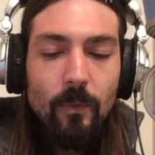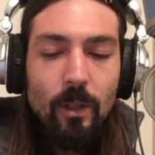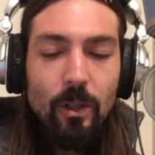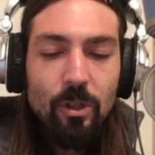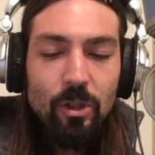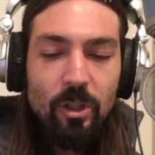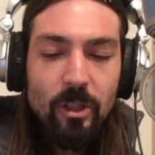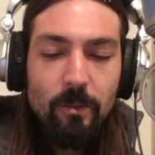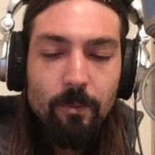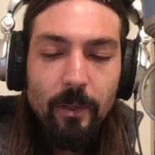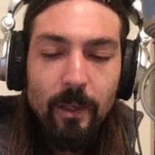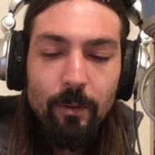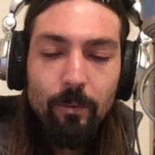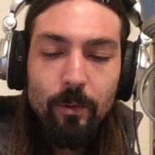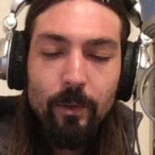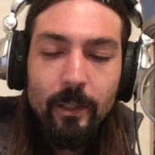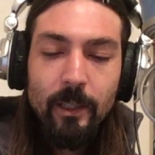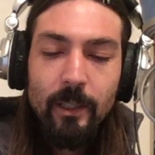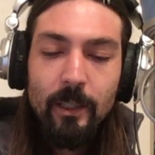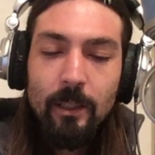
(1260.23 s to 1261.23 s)
just be able
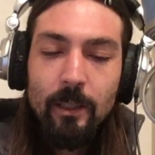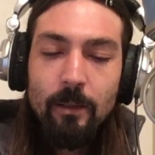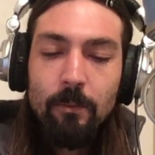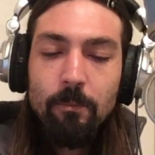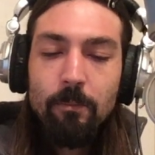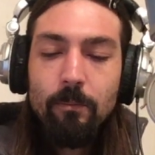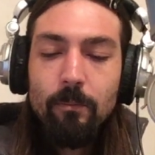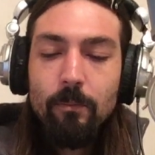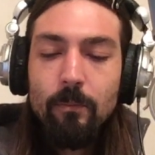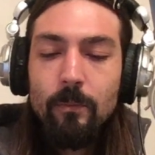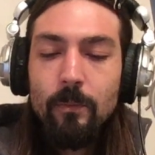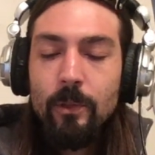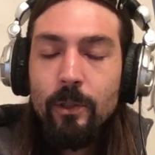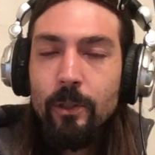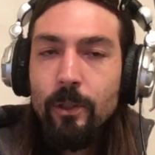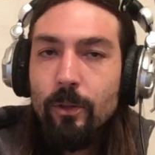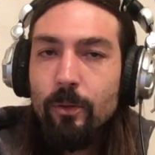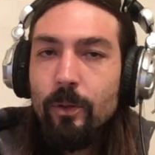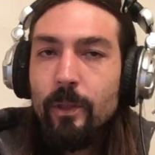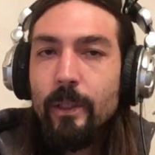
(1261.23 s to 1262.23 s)
to keep
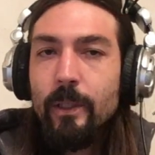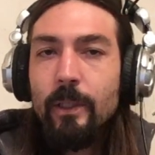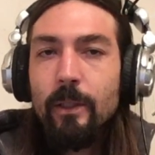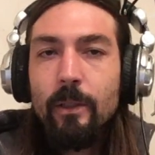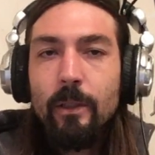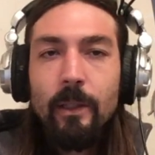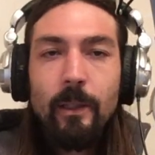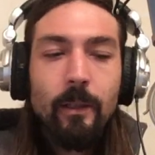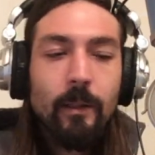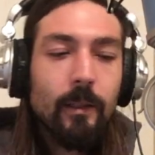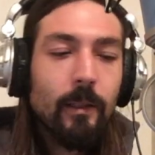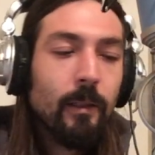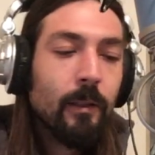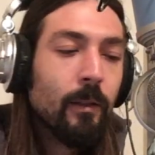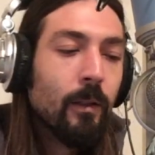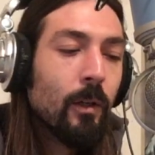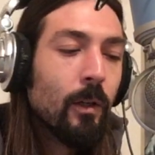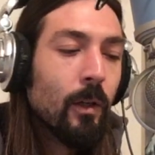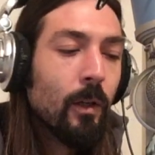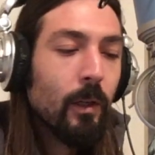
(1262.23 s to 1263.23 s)
doing it. And then,
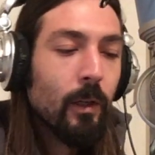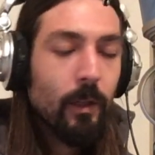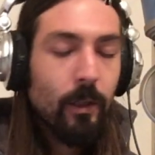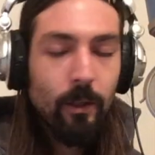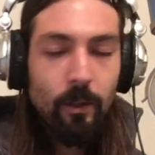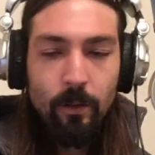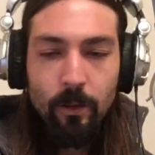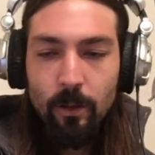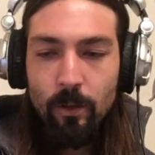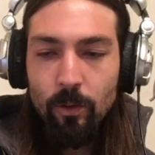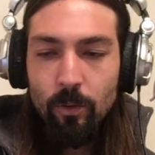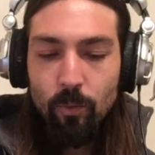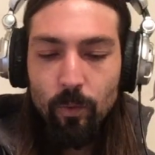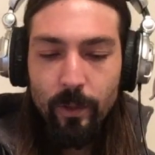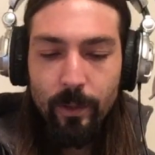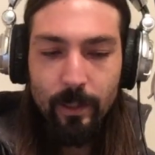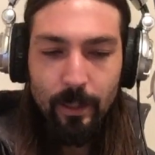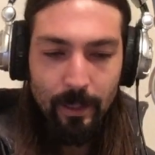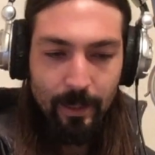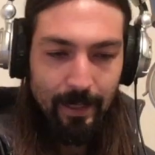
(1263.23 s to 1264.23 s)

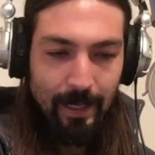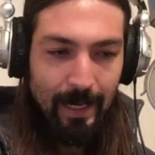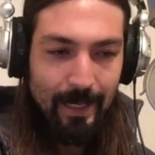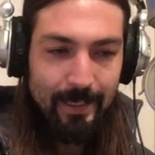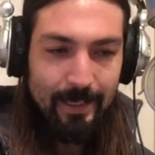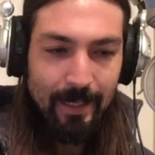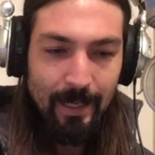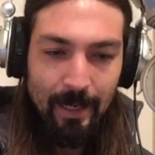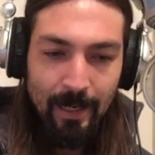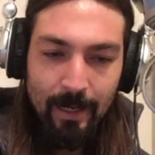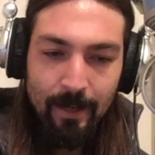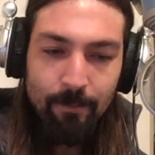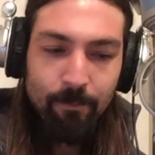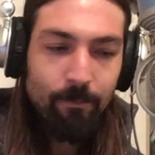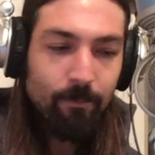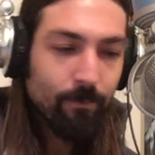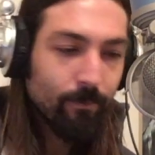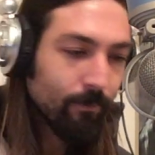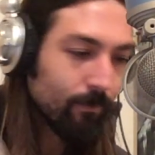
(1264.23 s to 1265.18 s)
within that time,